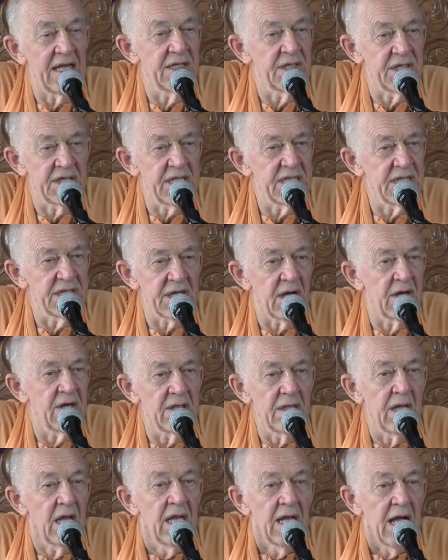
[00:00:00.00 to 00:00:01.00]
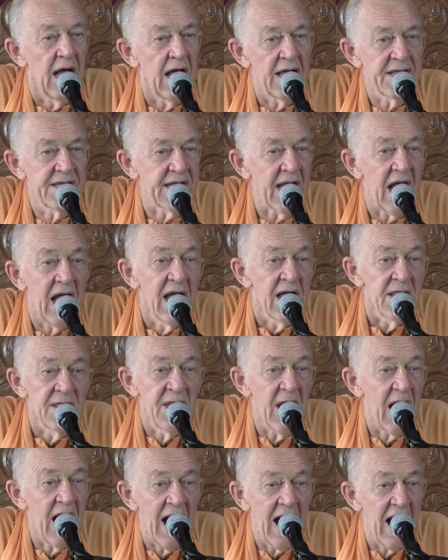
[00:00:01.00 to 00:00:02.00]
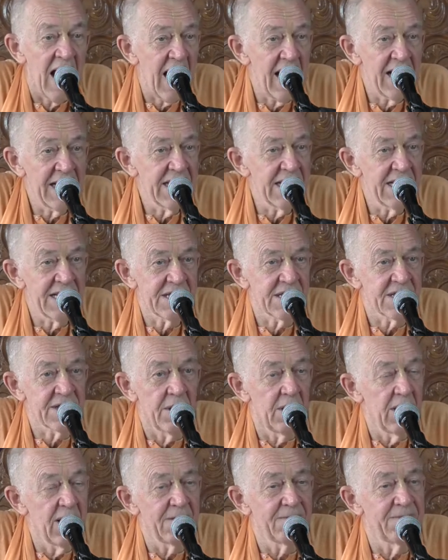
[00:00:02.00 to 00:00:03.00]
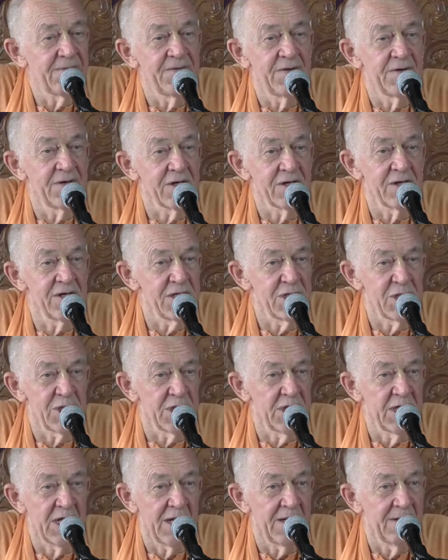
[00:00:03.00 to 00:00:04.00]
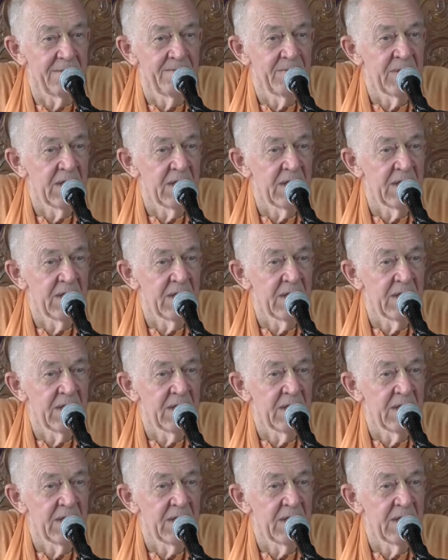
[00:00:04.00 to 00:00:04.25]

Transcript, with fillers: she's on, uh, has a, the highest love for Krishna.